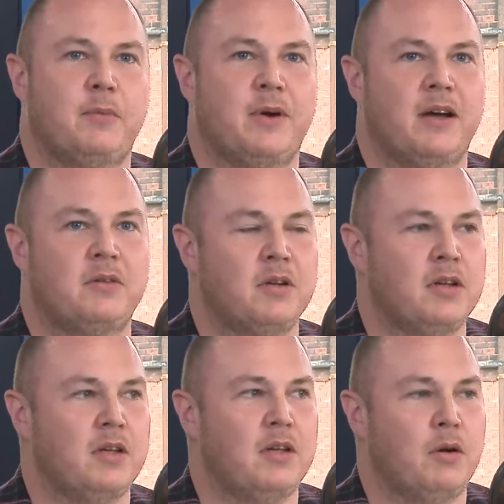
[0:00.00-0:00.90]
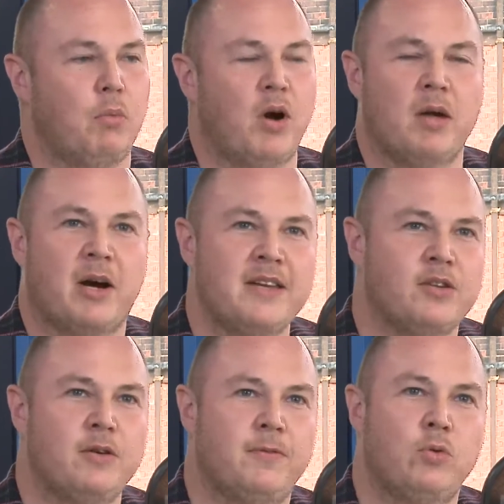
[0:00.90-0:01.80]
well, why am I
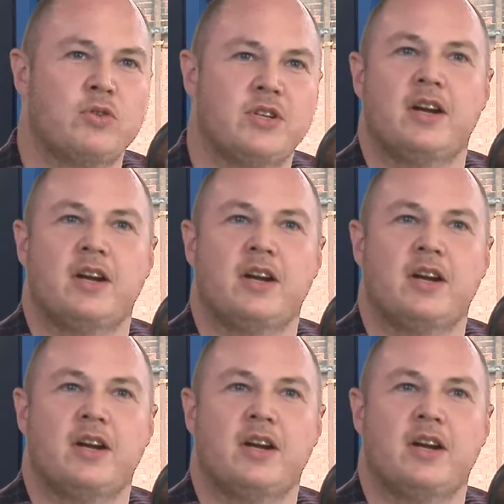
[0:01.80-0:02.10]
so fortunate?